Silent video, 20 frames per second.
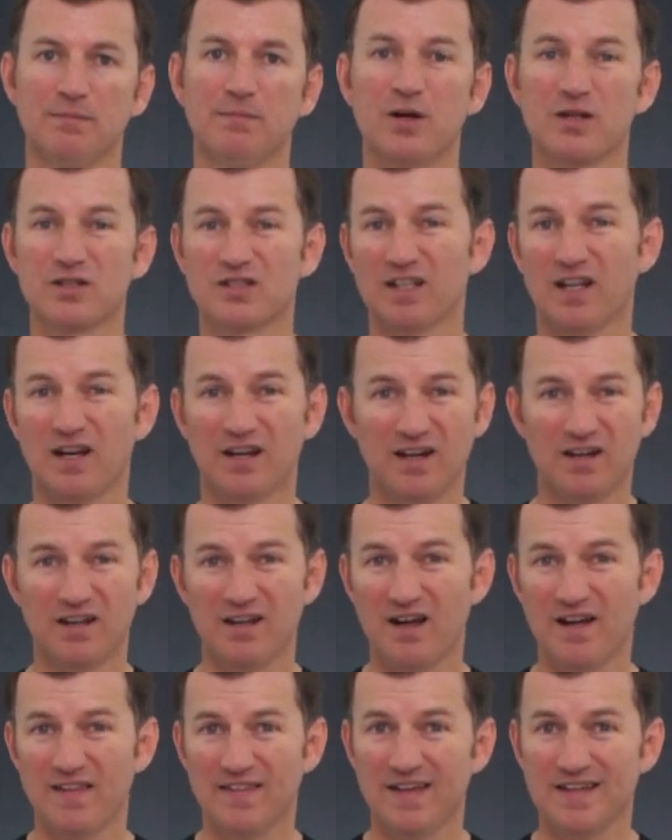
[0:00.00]
Personally, I don't
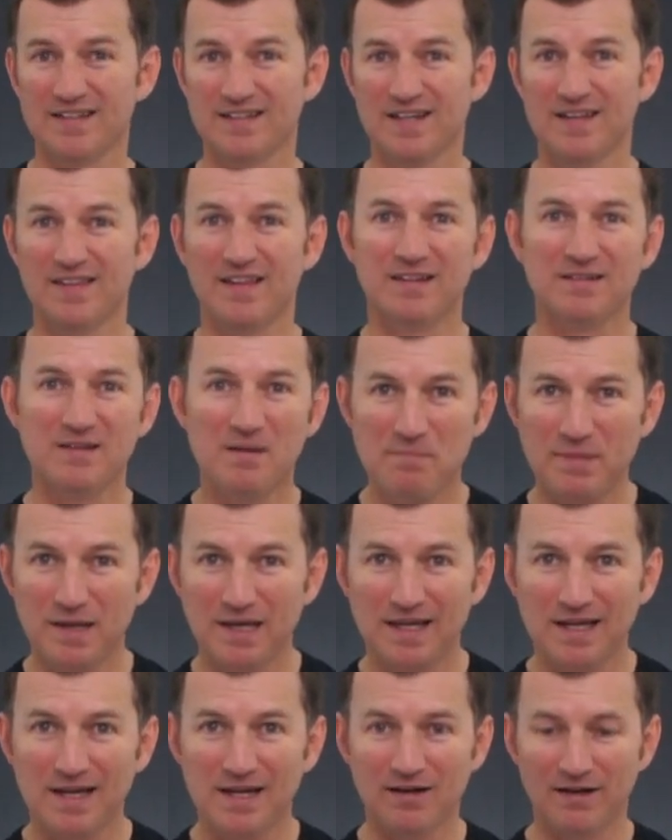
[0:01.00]
like these either. I'm
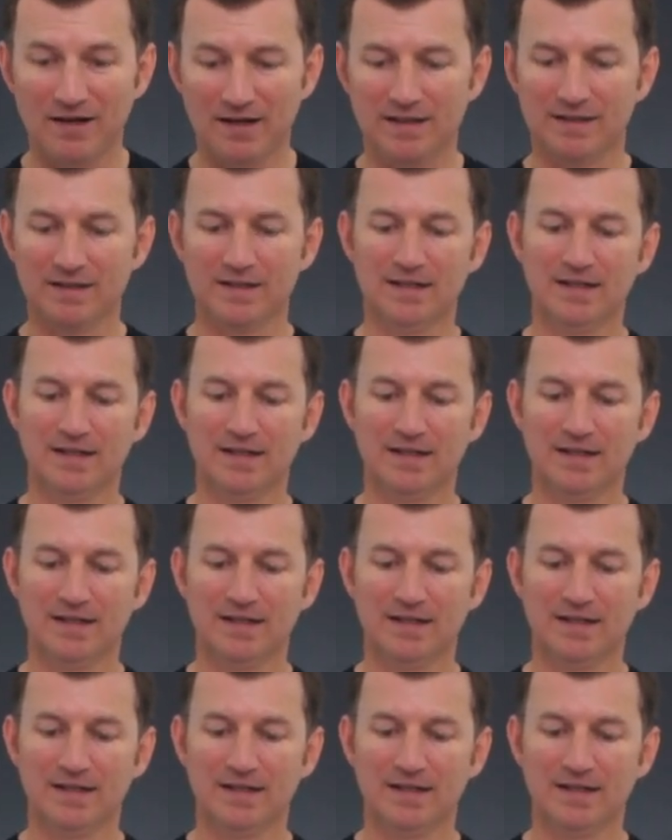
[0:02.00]
picky, aren't I?